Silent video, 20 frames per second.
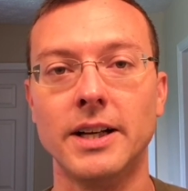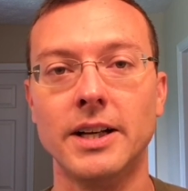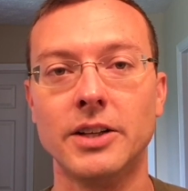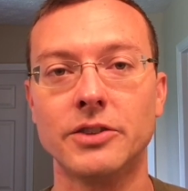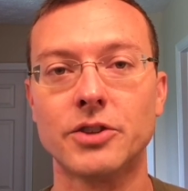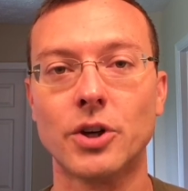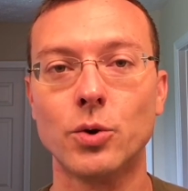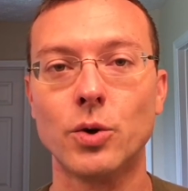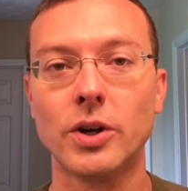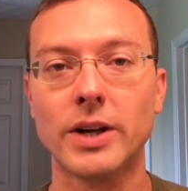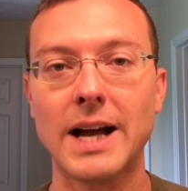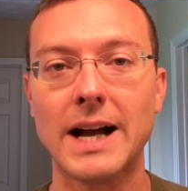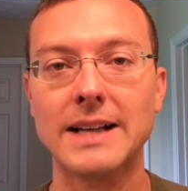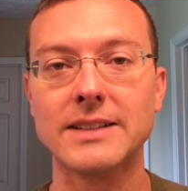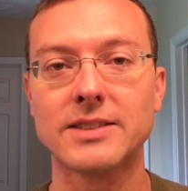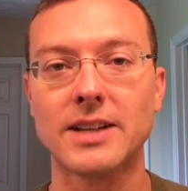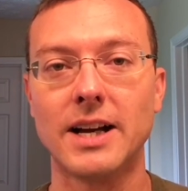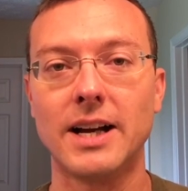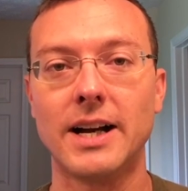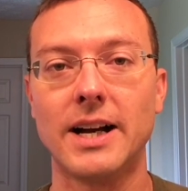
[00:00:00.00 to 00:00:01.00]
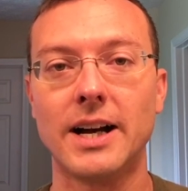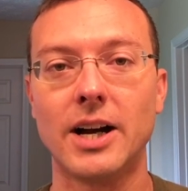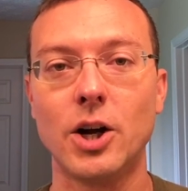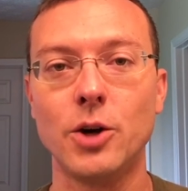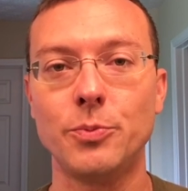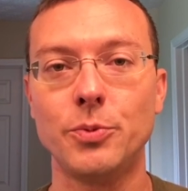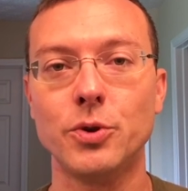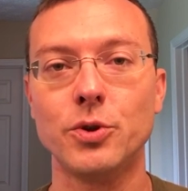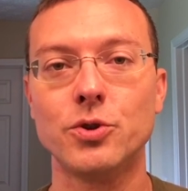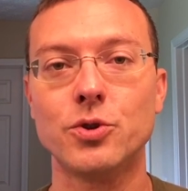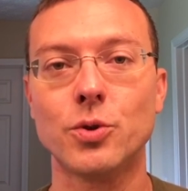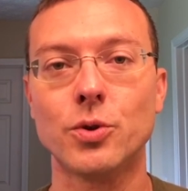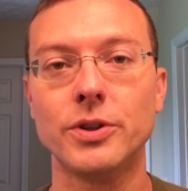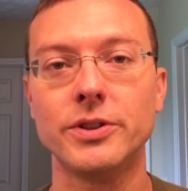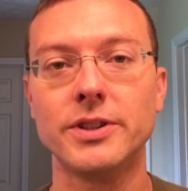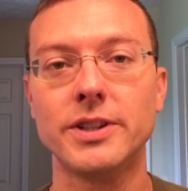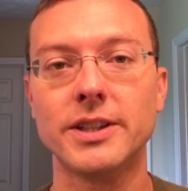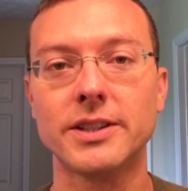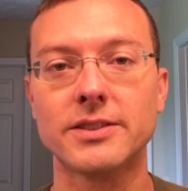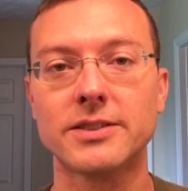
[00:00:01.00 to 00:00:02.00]
So guys, I hope you
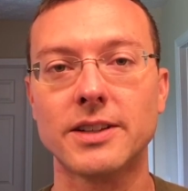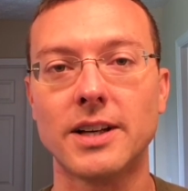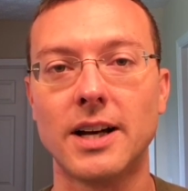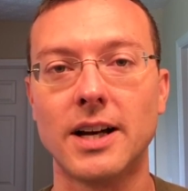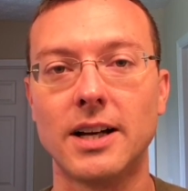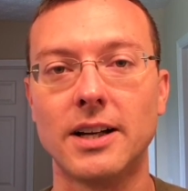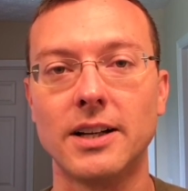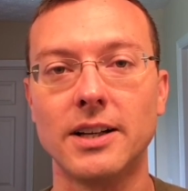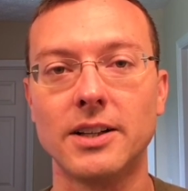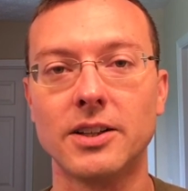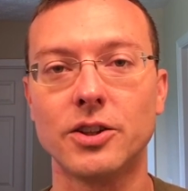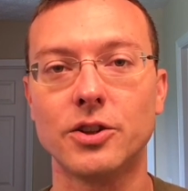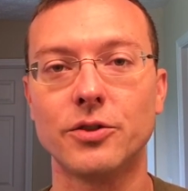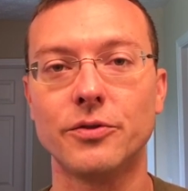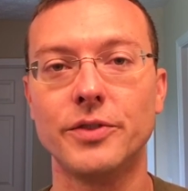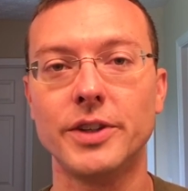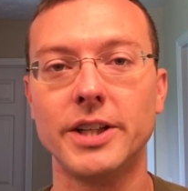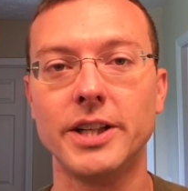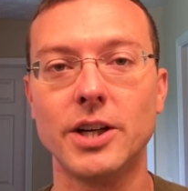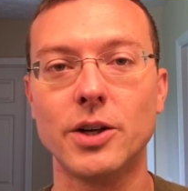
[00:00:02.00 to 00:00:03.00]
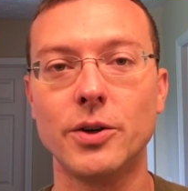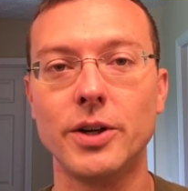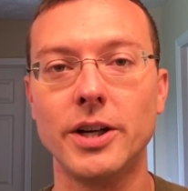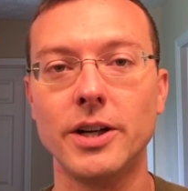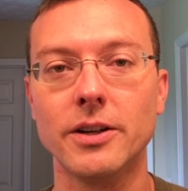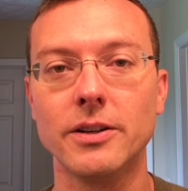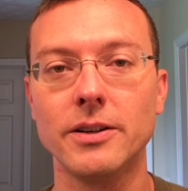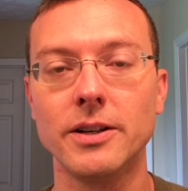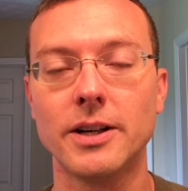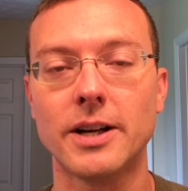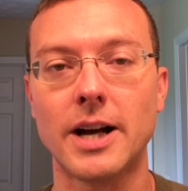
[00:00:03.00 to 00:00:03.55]
enjoyed this little video here.